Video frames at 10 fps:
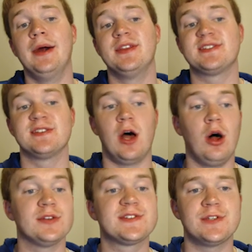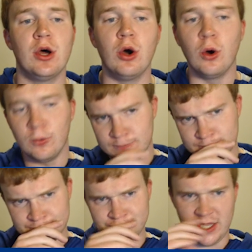This is also
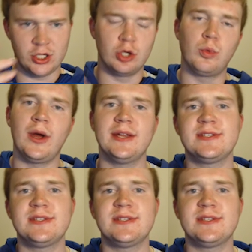a good way